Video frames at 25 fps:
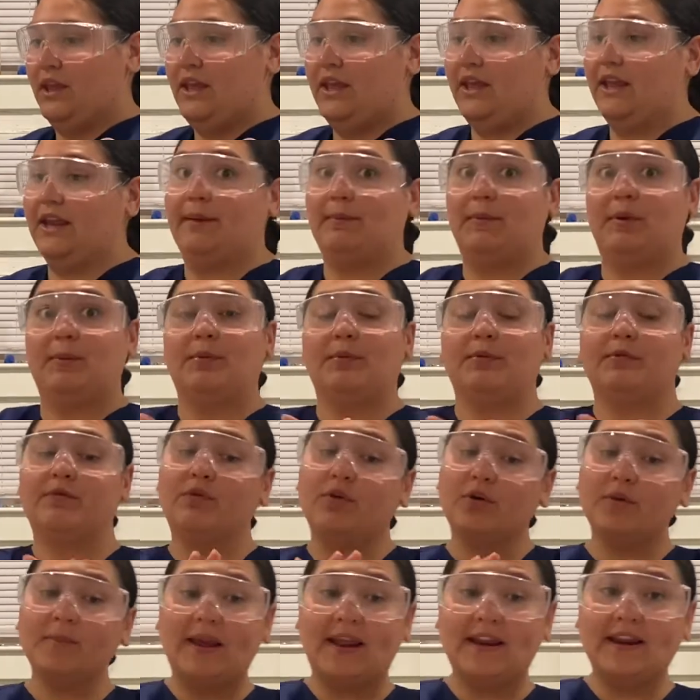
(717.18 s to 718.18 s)
I'm going to
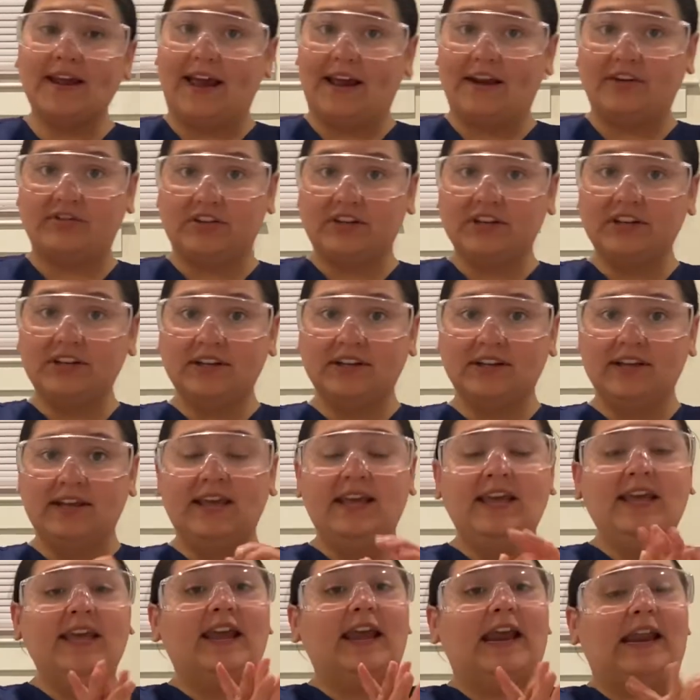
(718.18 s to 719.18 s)
perform hand hygiene,
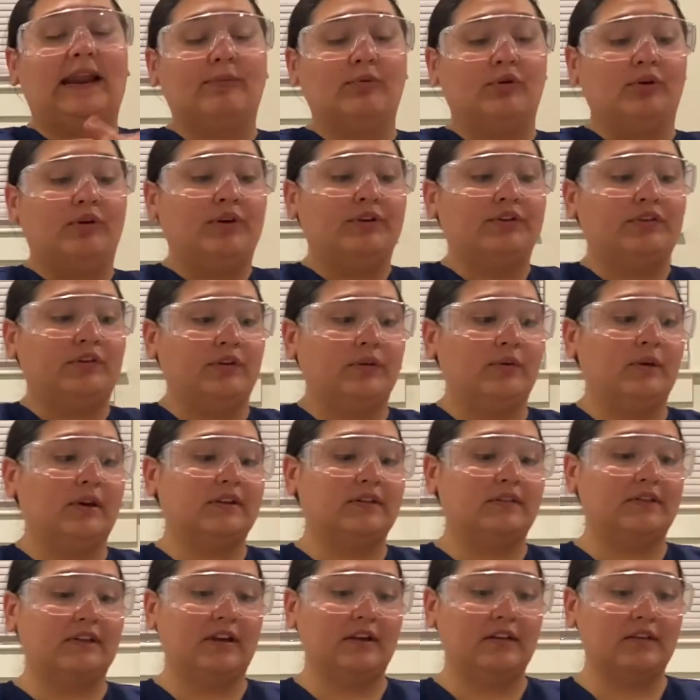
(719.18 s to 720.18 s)
and I'm going to
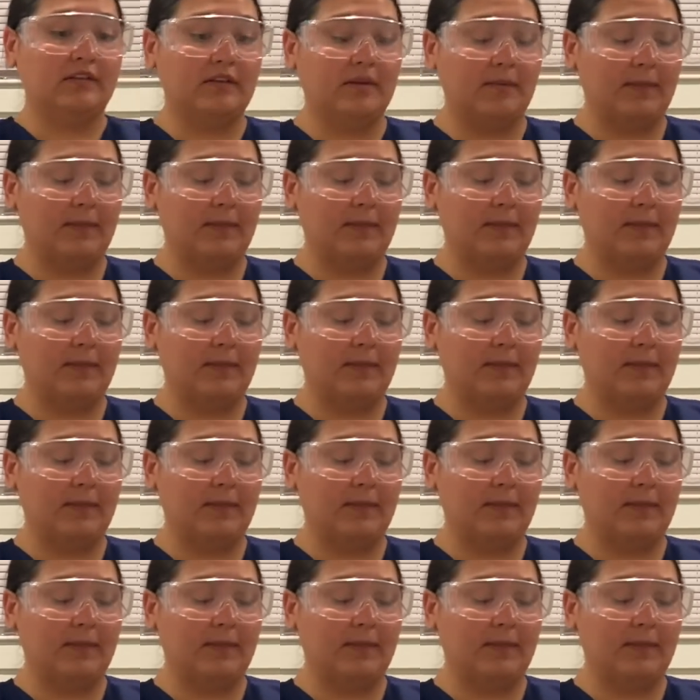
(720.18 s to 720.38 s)
assess the